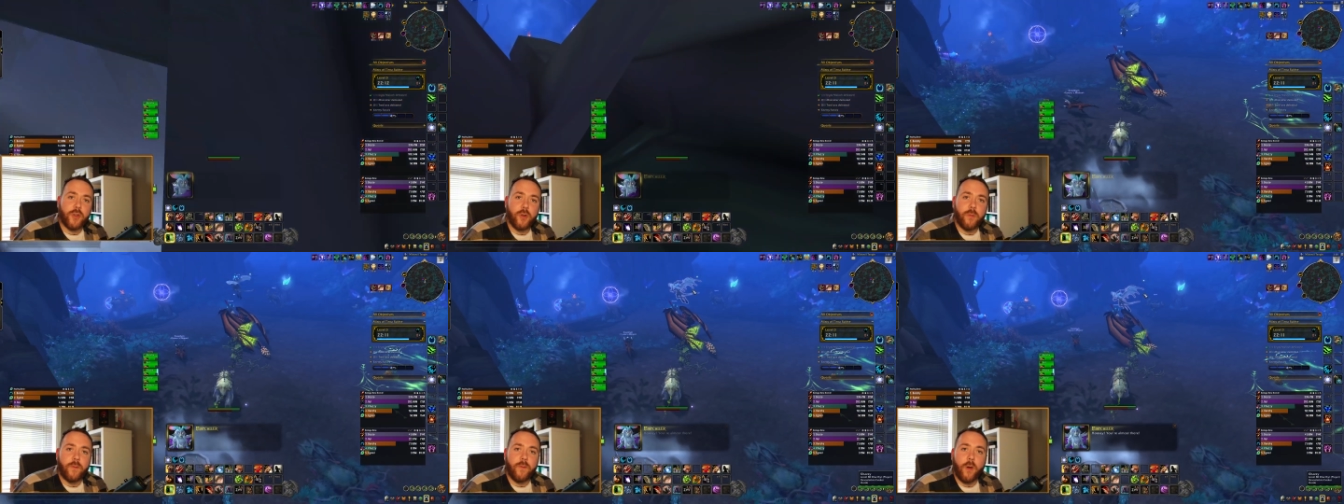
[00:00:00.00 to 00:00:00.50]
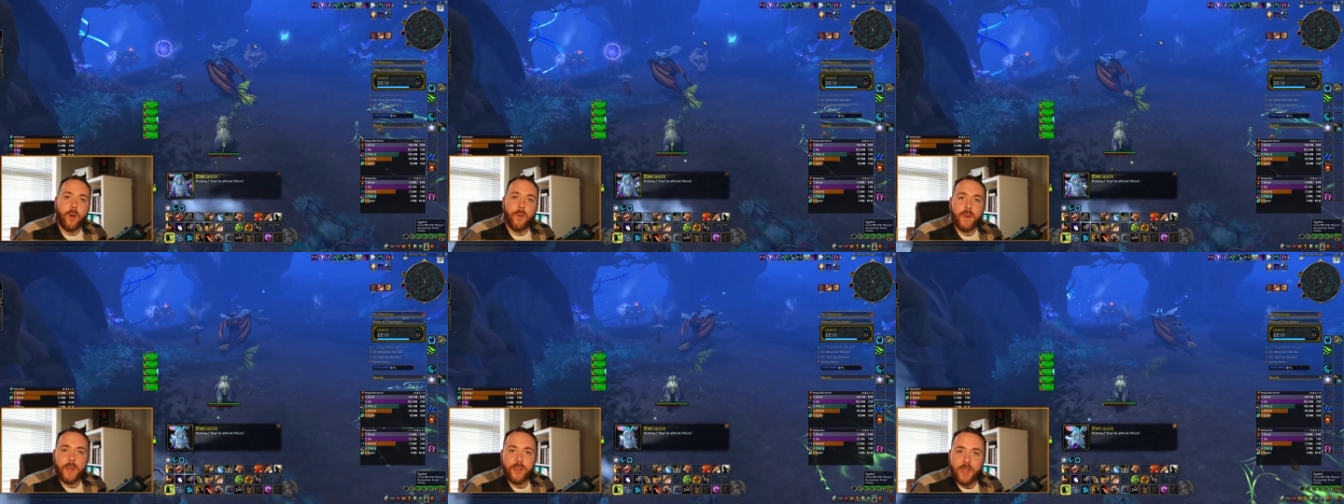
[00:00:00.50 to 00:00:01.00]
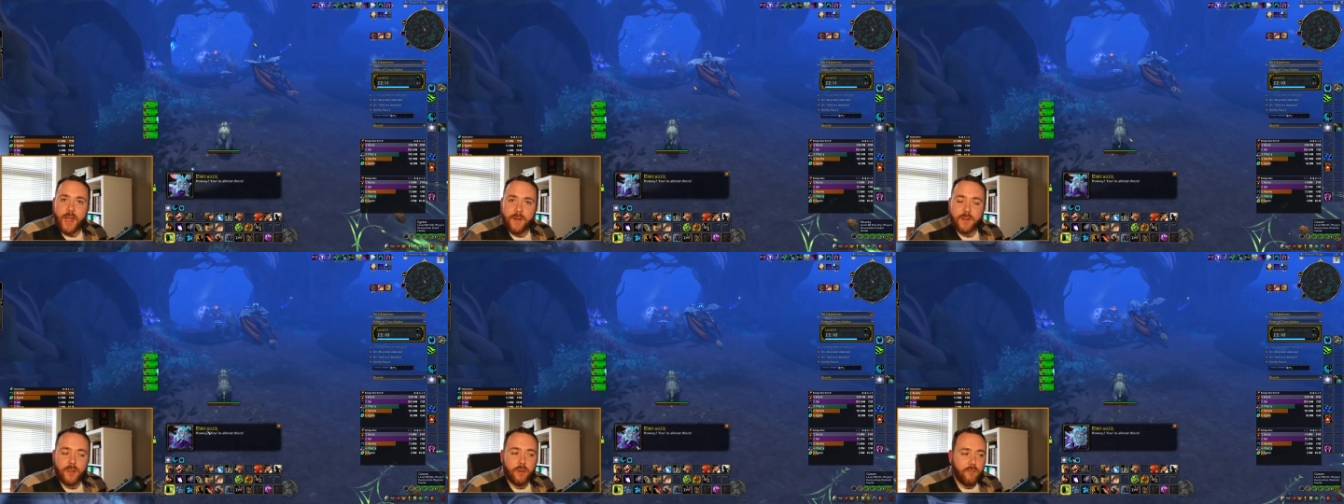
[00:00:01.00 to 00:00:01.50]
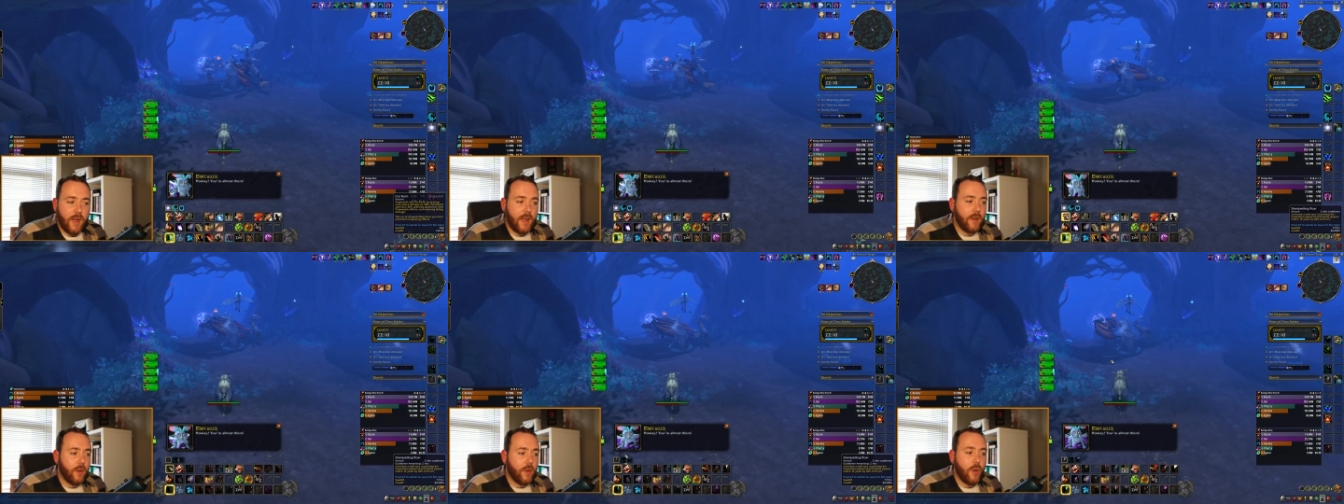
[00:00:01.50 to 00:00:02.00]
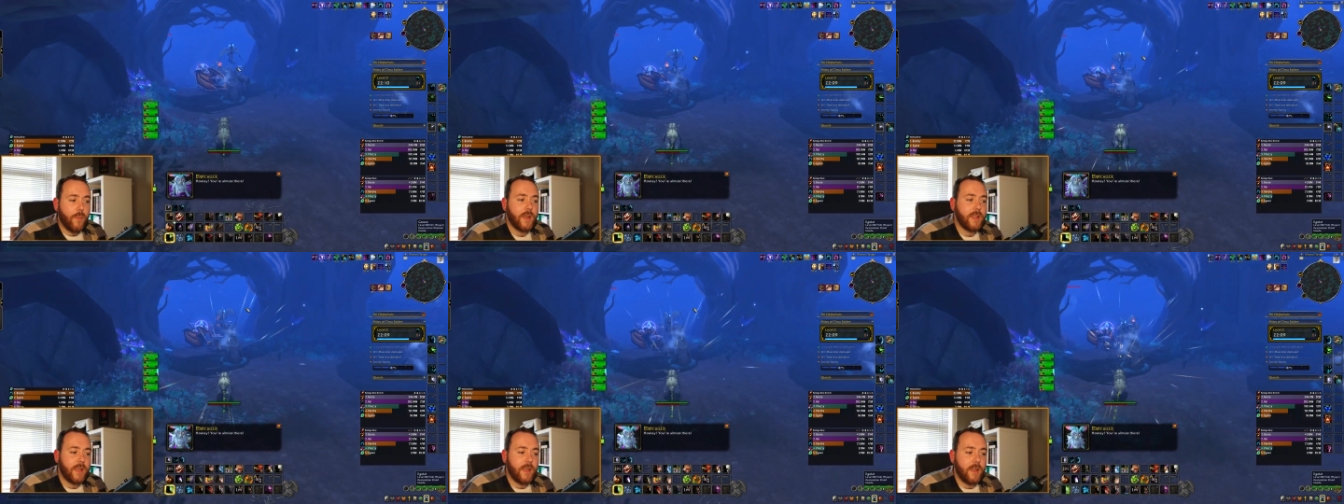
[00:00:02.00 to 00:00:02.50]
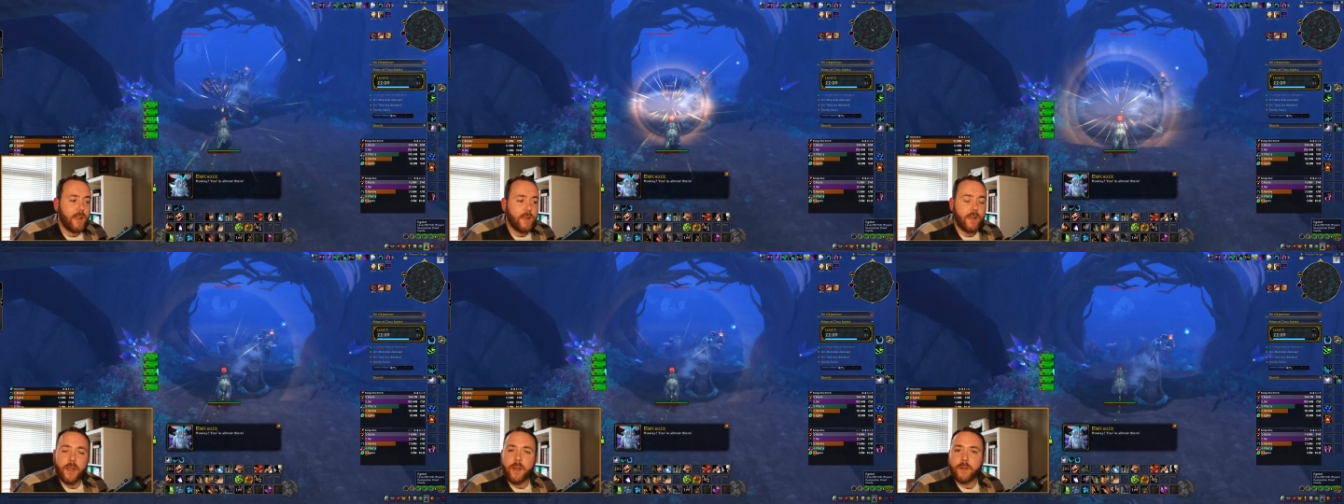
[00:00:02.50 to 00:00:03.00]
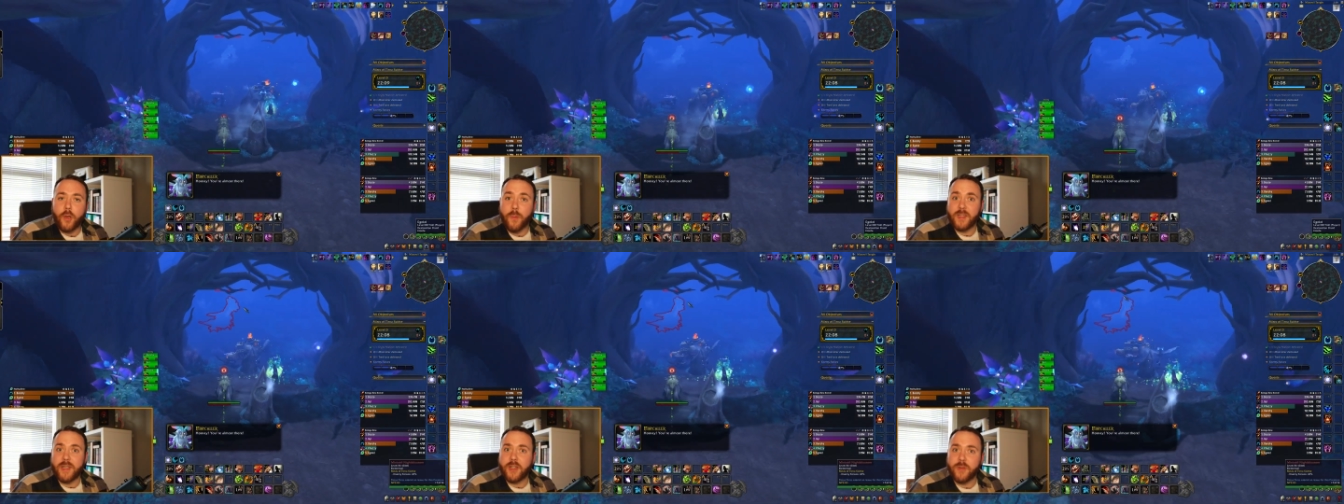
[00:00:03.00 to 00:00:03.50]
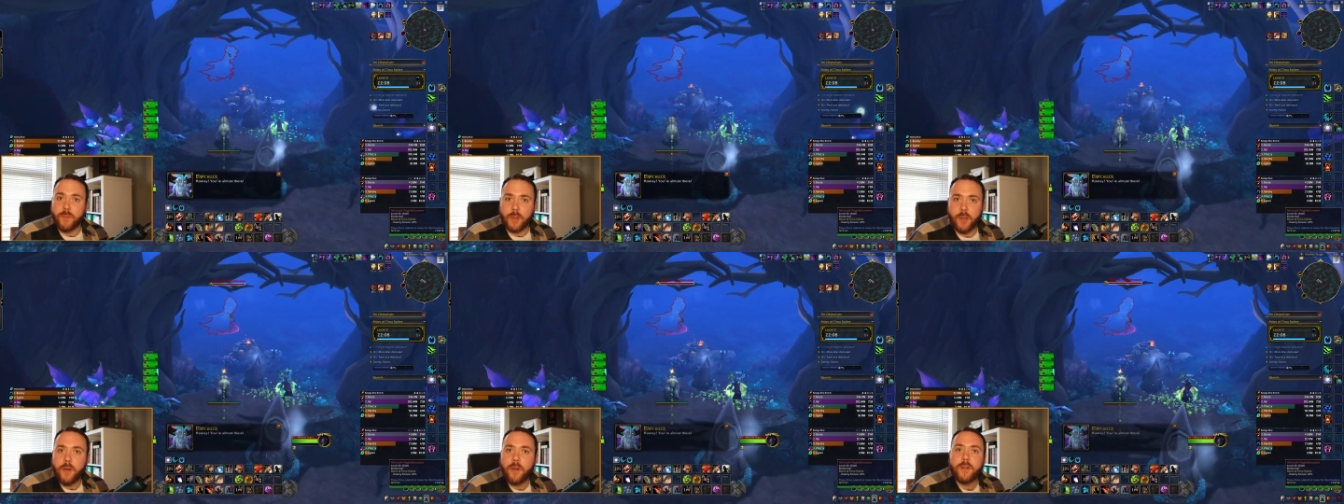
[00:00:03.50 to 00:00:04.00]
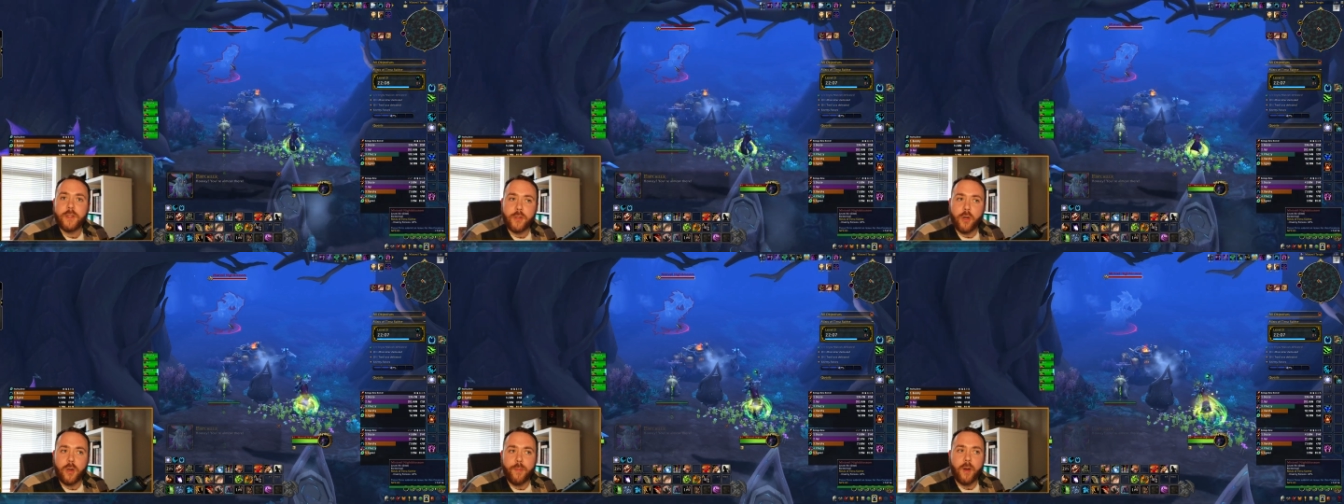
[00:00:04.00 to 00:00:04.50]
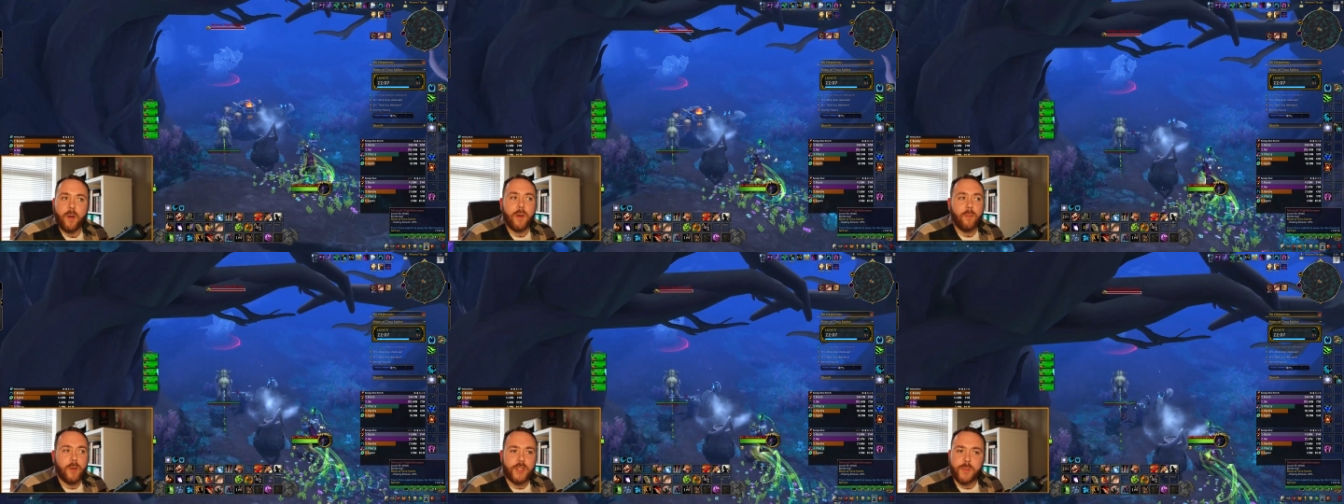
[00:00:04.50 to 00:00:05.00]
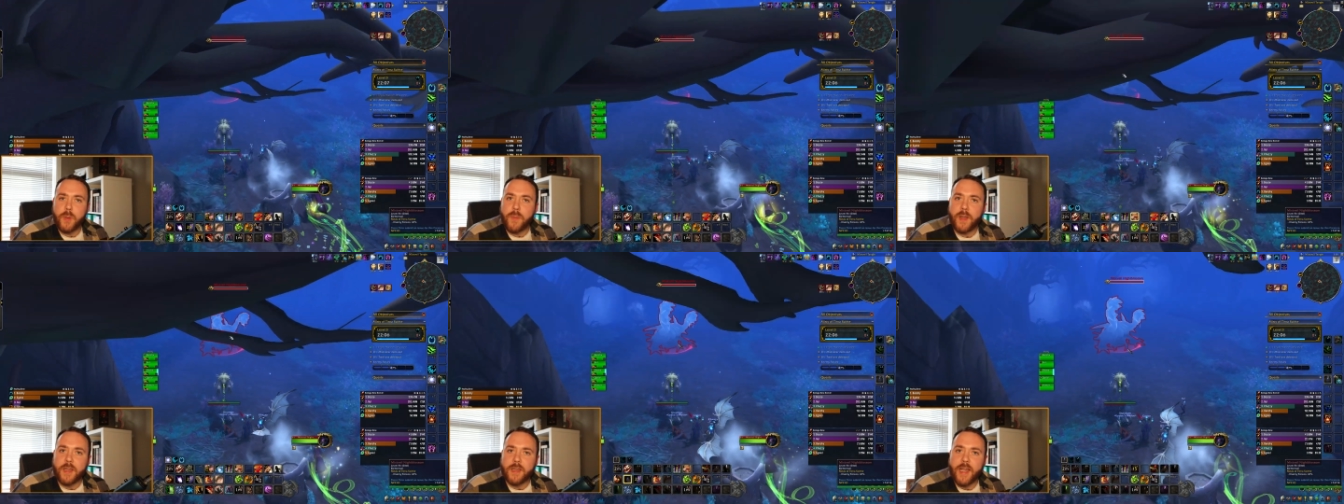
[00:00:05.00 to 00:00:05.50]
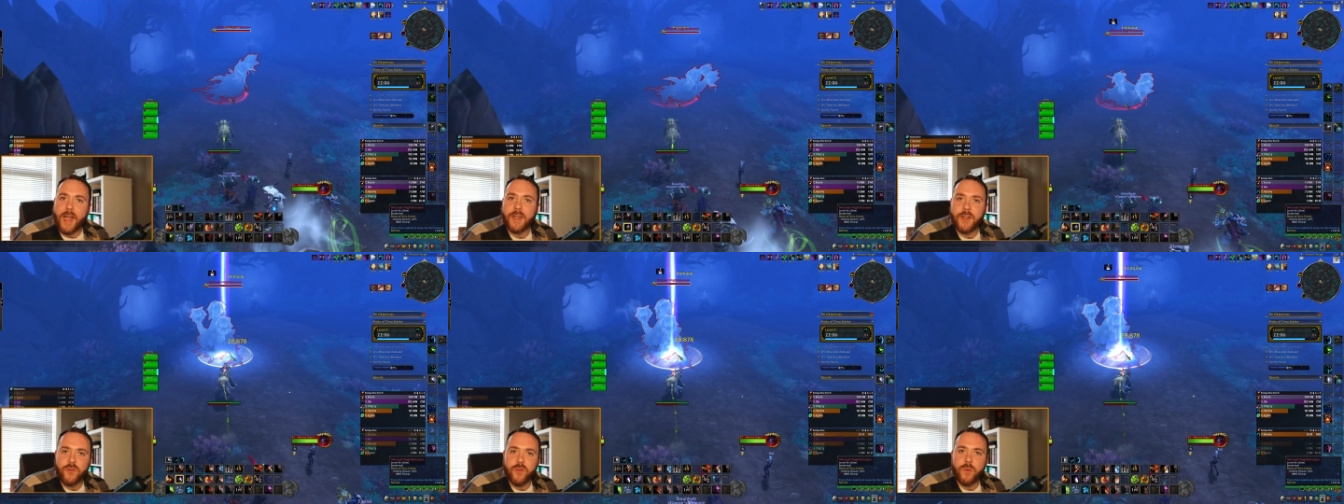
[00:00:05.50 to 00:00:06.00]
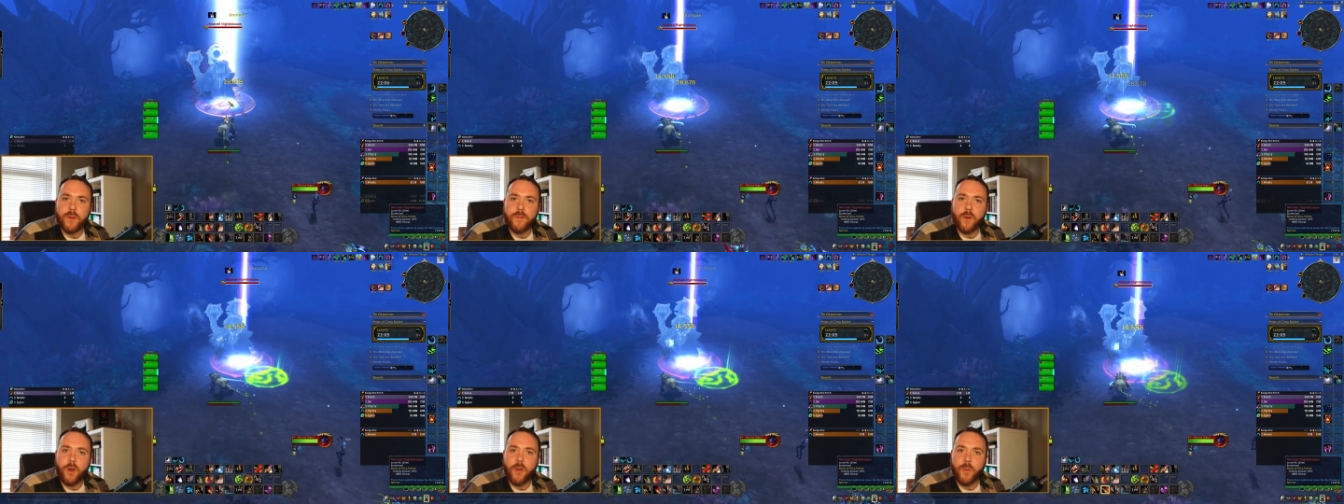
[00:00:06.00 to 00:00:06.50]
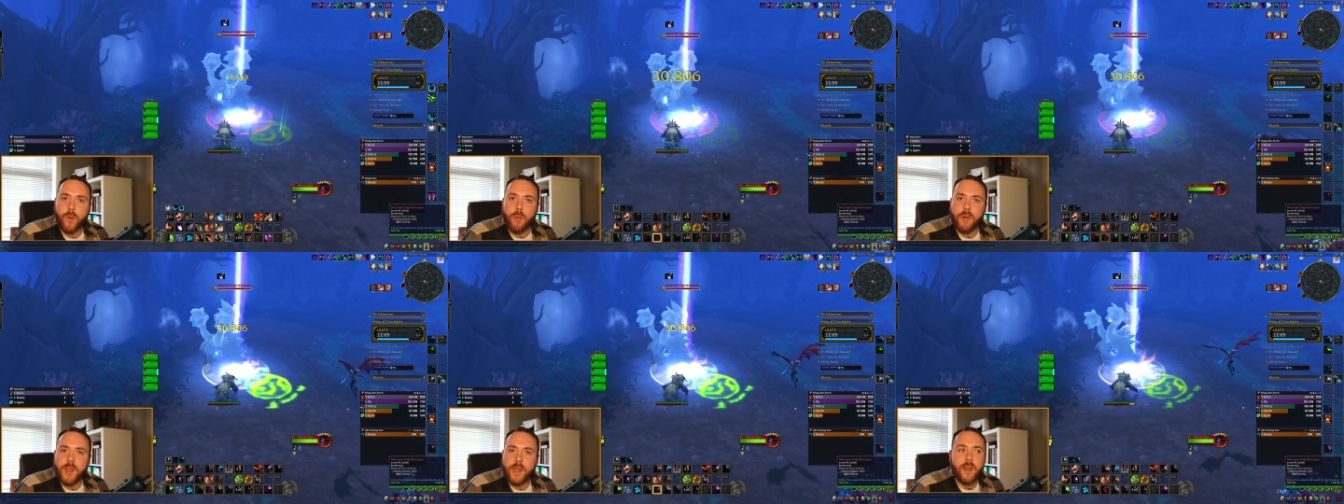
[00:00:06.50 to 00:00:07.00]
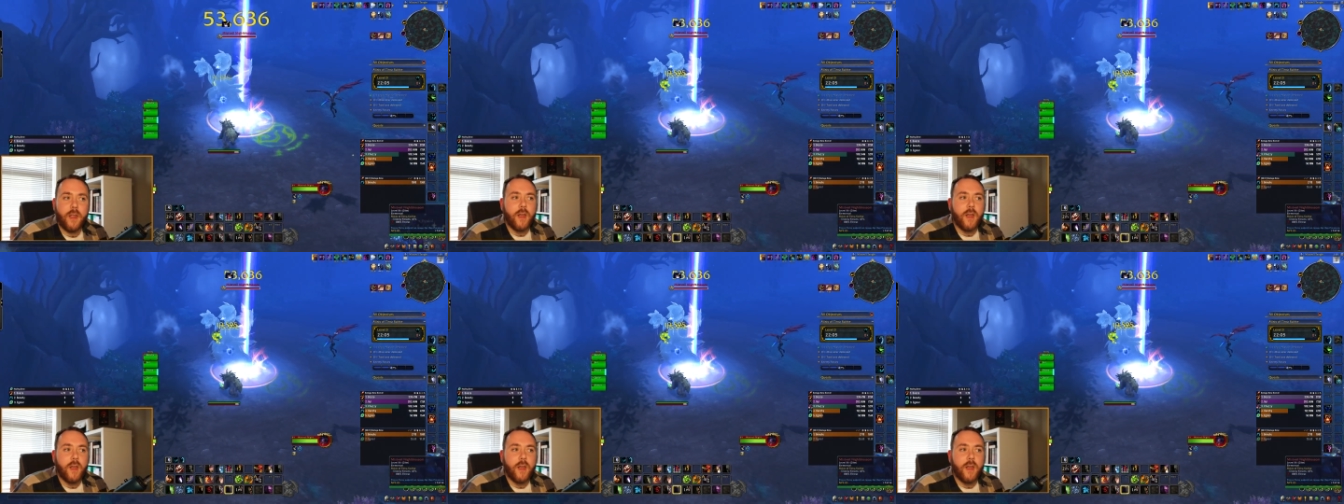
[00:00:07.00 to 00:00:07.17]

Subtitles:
up for the chat, so write your comments in the comment section below to talk about, will you be picking Guardian Druid for the War Within?